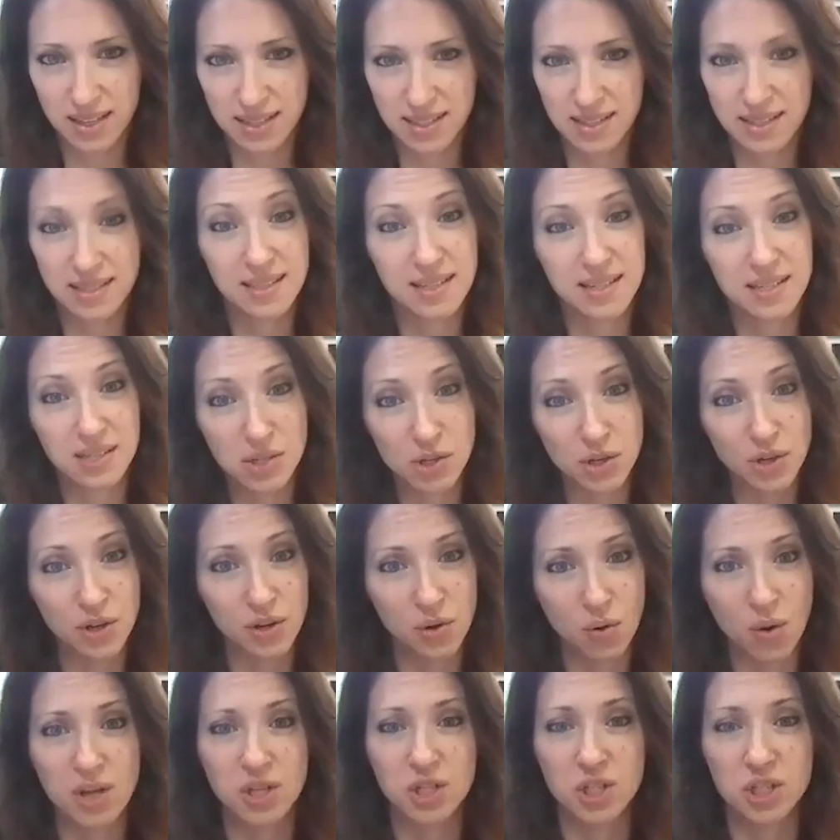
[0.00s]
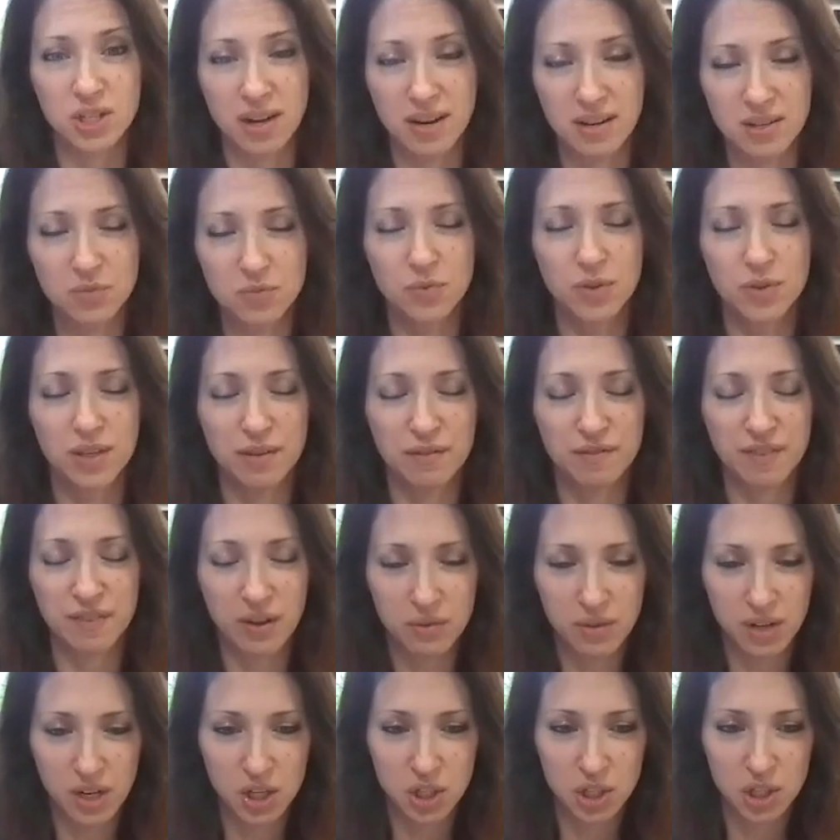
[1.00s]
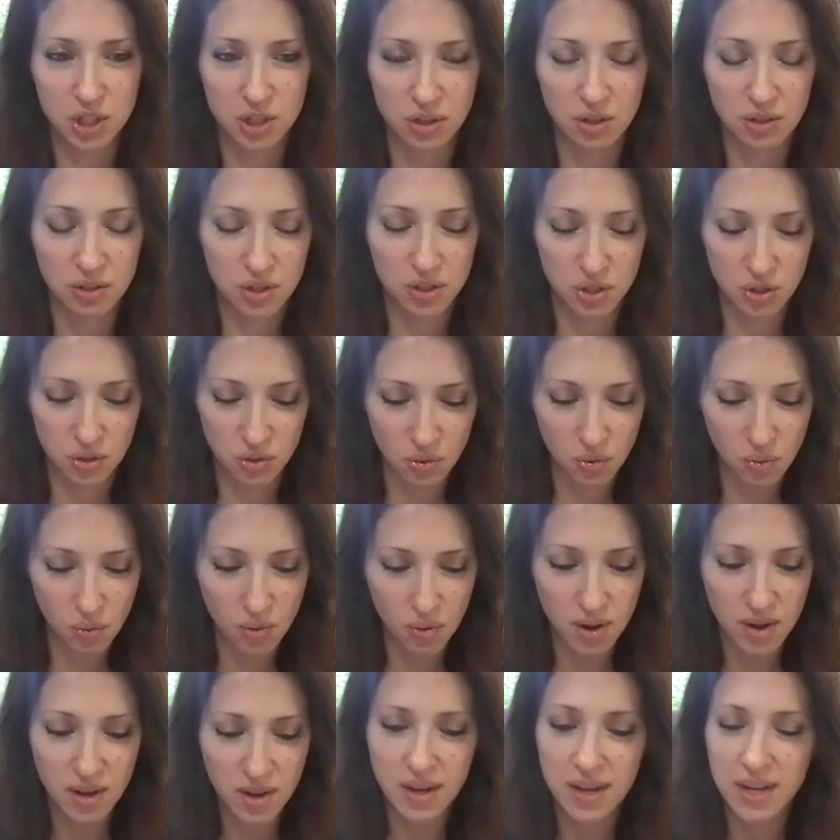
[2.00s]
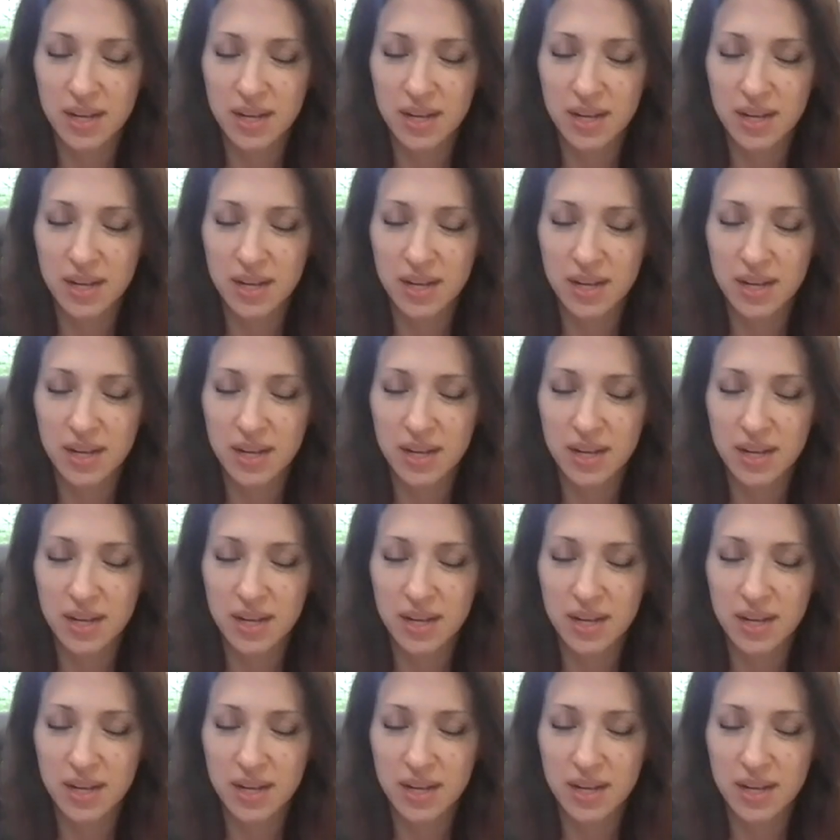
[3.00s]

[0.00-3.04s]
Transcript: And this is a good question and is really foundational to